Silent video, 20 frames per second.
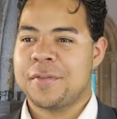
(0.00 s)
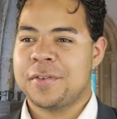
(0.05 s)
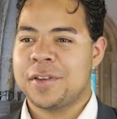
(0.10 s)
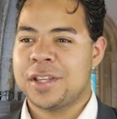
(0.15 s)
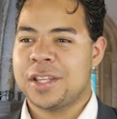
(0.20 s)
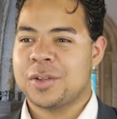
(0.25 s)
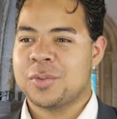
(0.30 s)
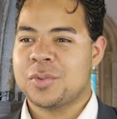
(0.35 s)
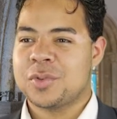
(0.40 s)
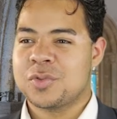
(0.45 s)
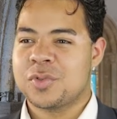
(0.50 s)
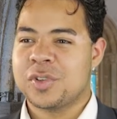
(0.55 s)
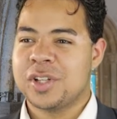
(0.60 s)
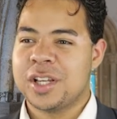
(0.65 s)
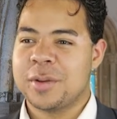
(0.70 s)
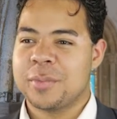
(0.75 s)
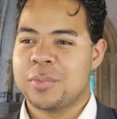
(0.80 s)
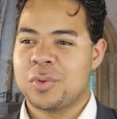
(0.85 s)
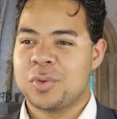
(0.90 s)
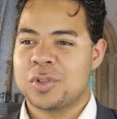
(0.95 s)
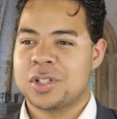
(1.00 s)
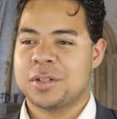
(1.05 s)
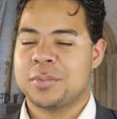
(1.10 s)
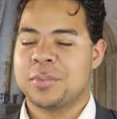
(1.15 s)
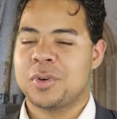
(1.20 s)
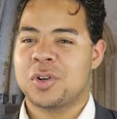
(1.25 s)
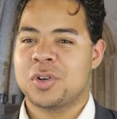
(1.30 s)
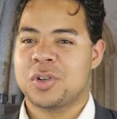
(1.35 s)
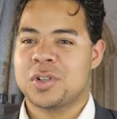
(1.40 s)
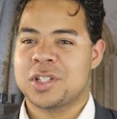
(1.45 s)
think it was really important
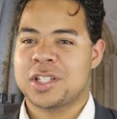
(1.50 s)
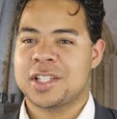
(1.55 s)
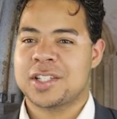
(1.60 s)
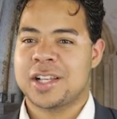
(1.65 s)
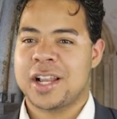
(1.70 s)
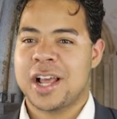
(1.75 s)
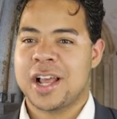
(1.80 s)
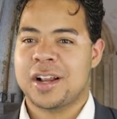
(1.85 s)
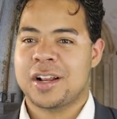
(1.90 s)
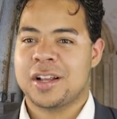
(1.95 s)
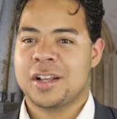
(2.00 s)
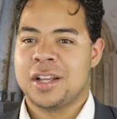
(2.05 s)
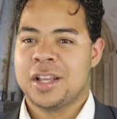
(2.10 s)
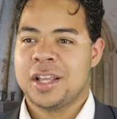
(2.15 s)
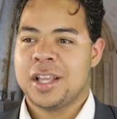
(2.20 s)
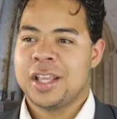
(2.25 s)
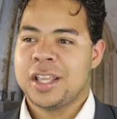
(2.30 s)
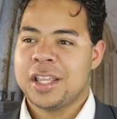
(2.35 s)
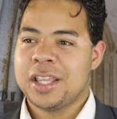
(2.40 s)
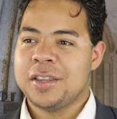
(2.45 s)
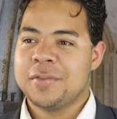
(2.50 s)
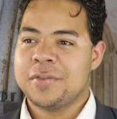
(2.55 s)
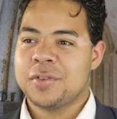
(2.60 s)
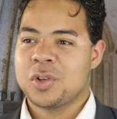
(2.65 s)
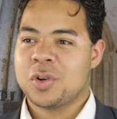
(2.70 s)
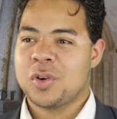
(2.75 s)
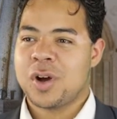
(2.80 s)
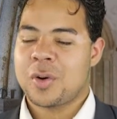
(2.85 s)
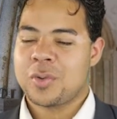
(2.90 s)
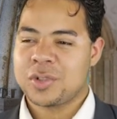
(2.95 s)
because it's like, even
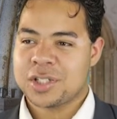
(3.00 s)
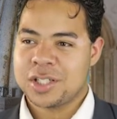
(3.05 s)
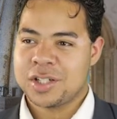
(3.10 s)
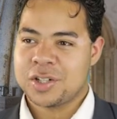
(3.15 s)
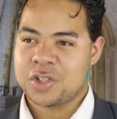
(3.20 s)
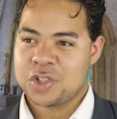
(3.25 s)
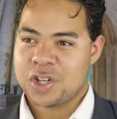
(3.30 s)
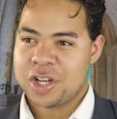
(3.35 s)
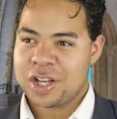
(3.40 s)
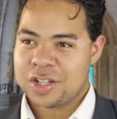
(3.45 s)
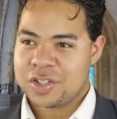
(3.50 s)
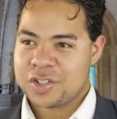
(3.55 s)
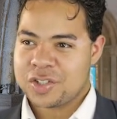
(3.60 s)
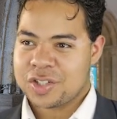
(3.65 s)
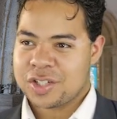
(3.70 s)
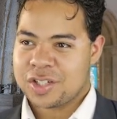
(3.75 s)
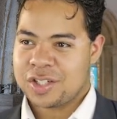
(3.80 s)
though I was in the church,